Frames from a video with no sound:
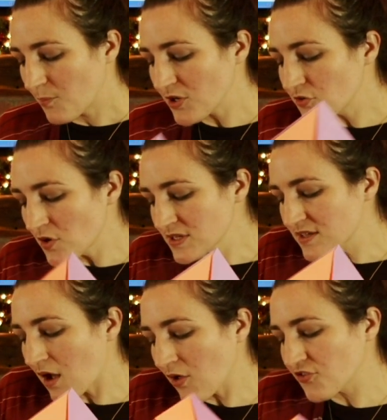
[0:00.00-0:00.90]
But you'll
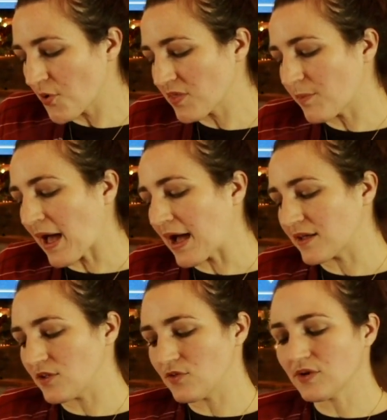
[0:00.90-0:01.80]
notice also in the
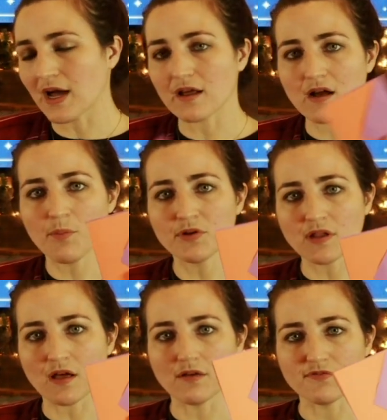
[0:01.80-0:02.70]
bag, you got a
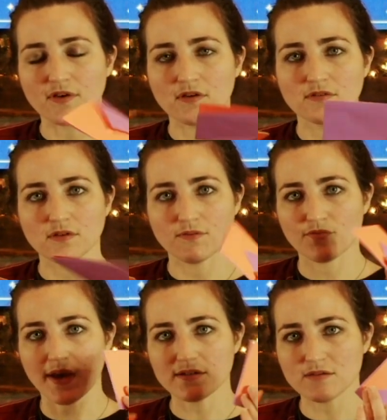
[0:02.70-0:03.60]
couple of
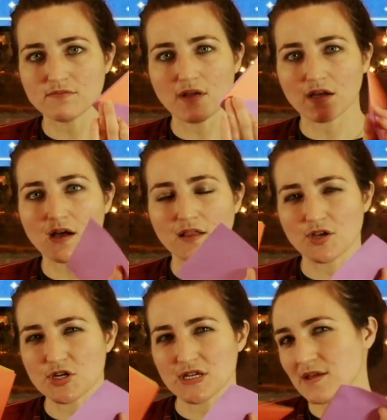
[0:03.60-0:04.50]
random
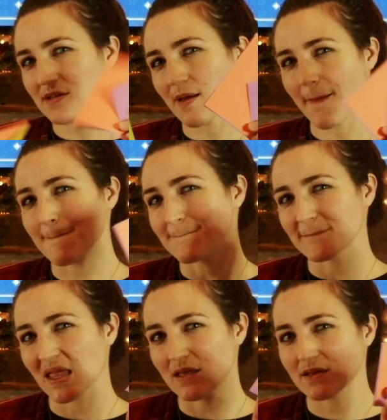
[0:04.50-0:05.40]
colored
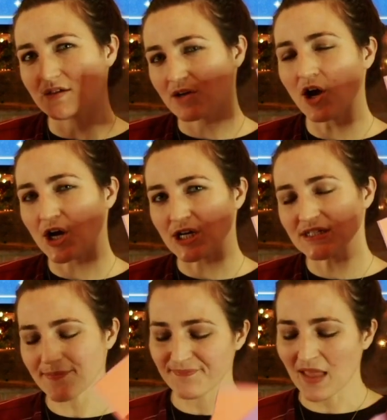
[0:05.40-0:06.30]

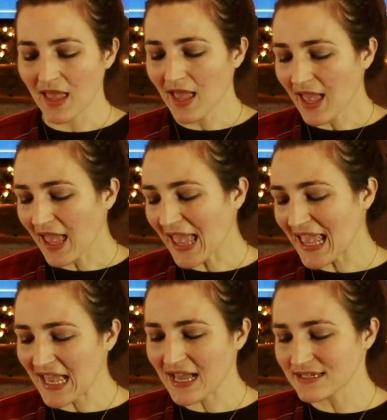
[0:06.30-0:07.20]
cards.
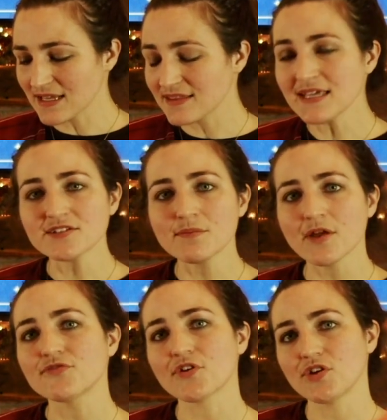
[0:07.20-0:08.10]
And these are
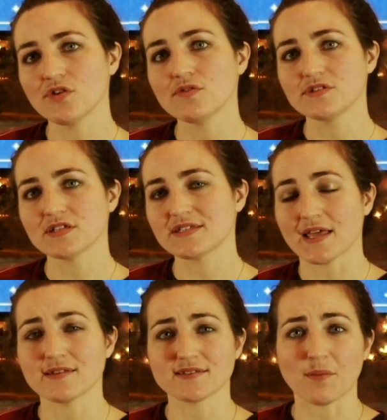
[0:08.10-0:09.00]
meant for you to
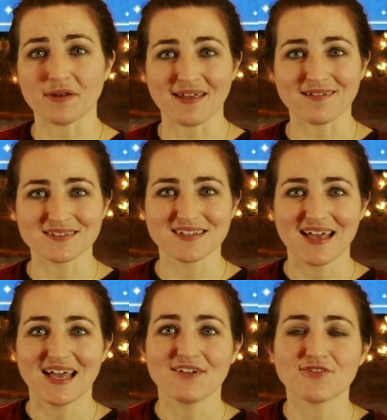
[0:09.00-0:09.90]
send to somebody else,
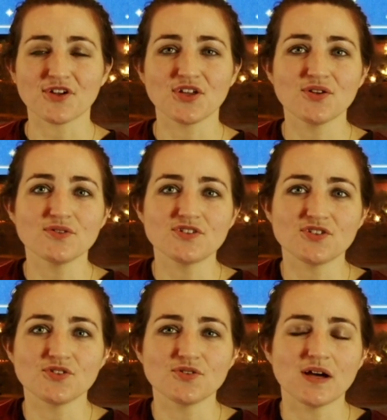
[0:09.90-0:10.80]
for you
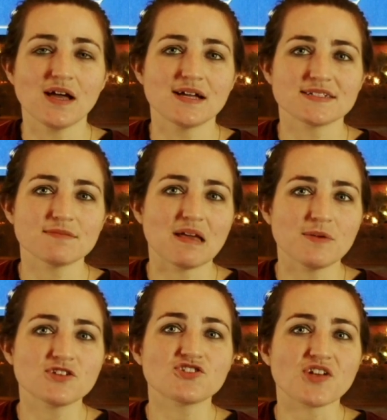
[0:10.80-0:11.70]
to
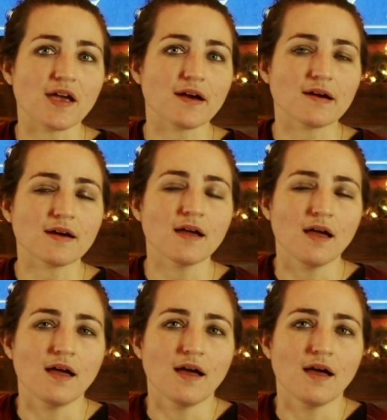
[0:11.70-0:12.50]
maybe share.